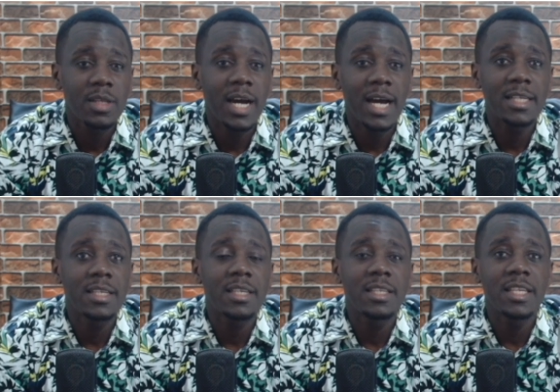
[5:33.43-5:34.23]

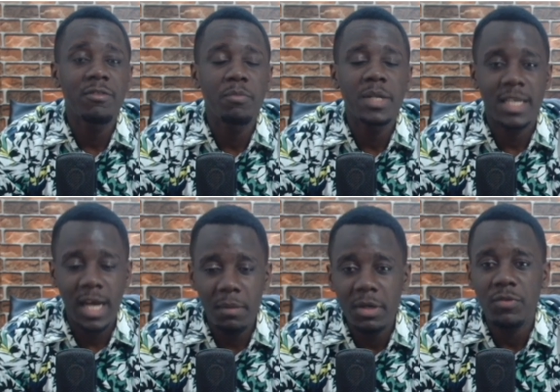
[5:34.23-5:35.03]
and they've been
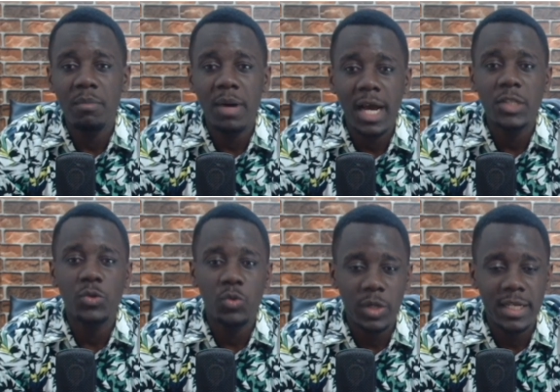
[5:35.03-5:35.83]
coming from behind
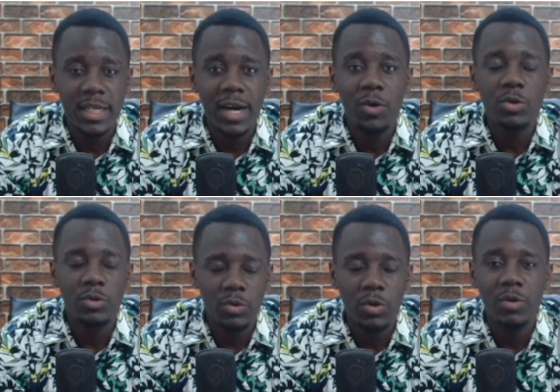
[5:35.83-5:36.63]
to win or
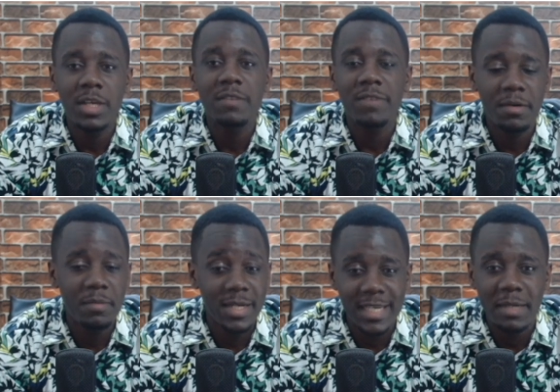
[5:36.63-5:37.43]
draw in very
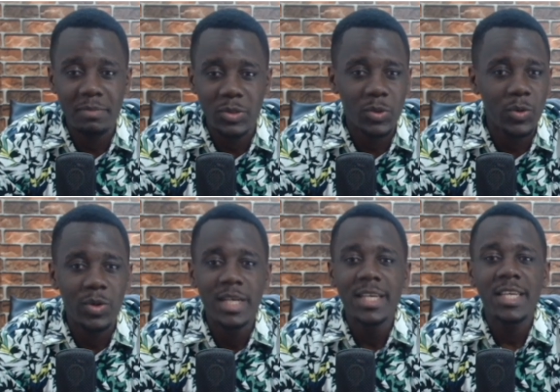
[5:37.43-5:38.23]
many games.
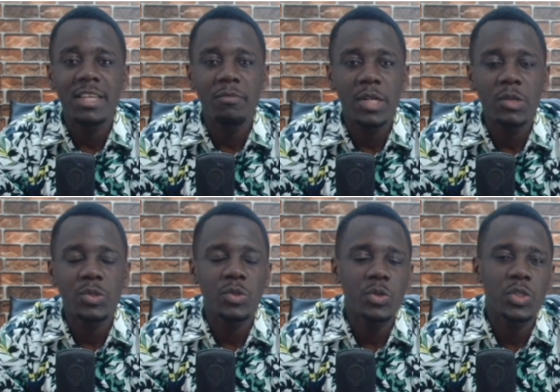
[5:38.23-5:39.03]
So they've been
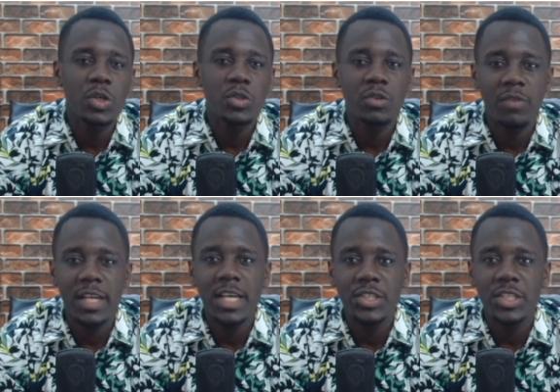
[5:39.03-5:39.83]
using lots of
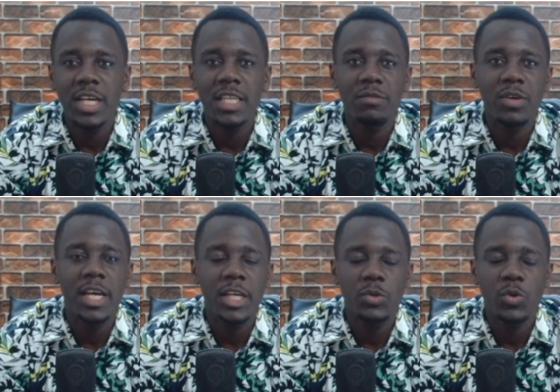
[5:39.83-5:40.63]
energy and they've gone
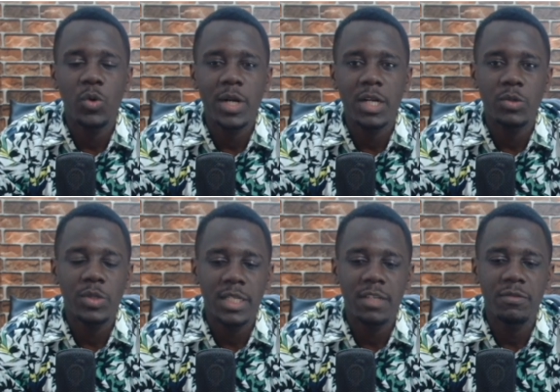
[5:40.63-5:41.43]
ahead to go on and do
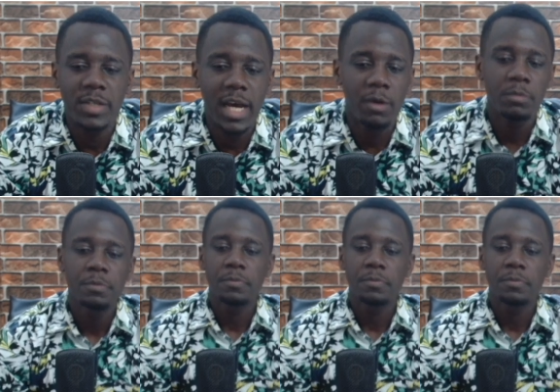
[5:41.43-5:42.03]
the needful. Now,